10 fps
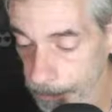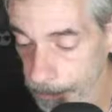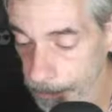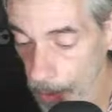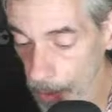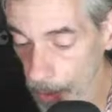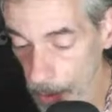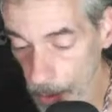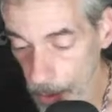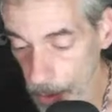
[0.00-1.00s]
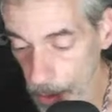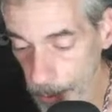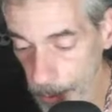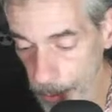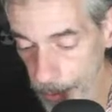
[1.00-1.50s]
let me put these aside
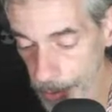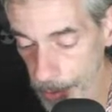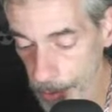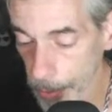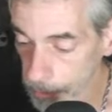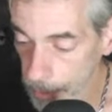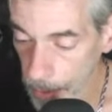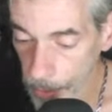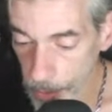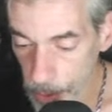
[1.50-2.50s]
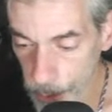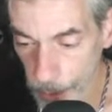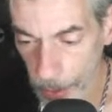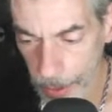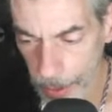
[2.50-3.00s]
here. I don't know. I just
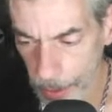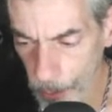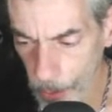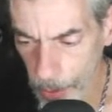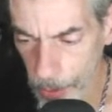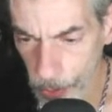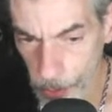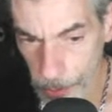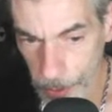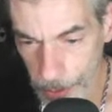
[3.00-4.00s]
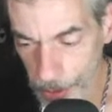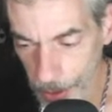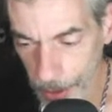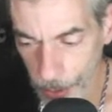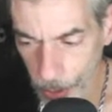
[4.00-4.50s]
feel like I don't want to use these
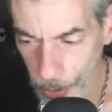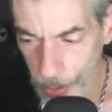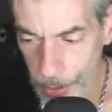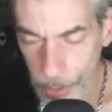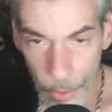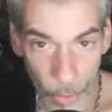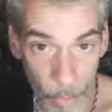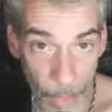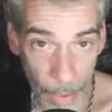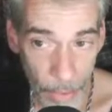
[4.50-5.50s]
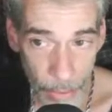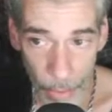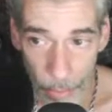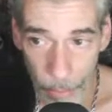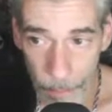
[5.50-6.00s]
today. This is the Hermetic
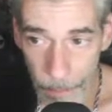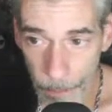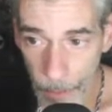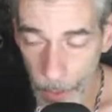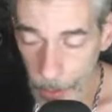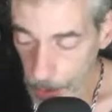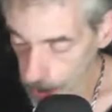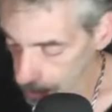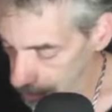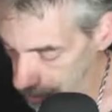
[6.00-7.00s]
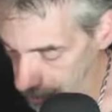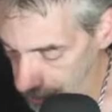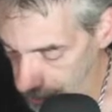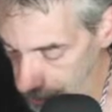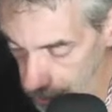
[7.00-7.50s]
Tarot. And
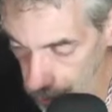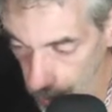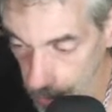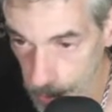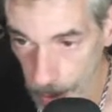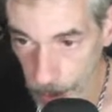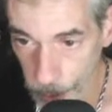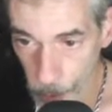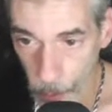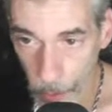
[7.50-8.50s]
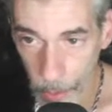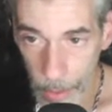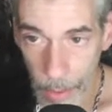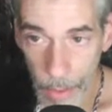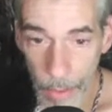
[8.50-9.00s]
this is a great deck for
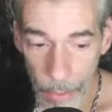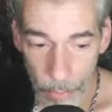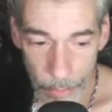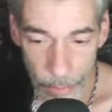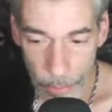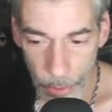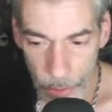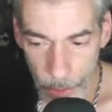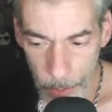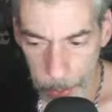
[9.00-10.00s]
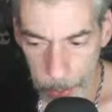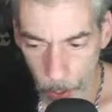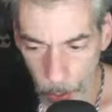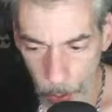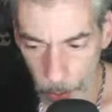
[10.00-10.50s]
not only just
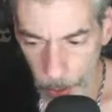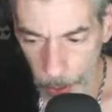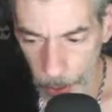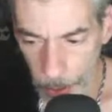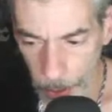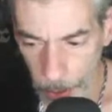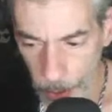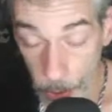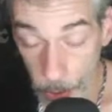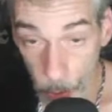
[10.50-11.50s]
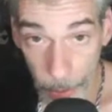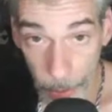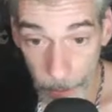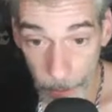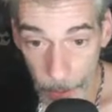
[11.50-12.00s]
exploring the story and the
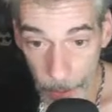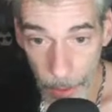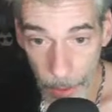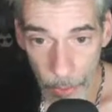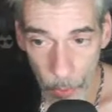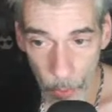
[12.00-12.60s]
one truth,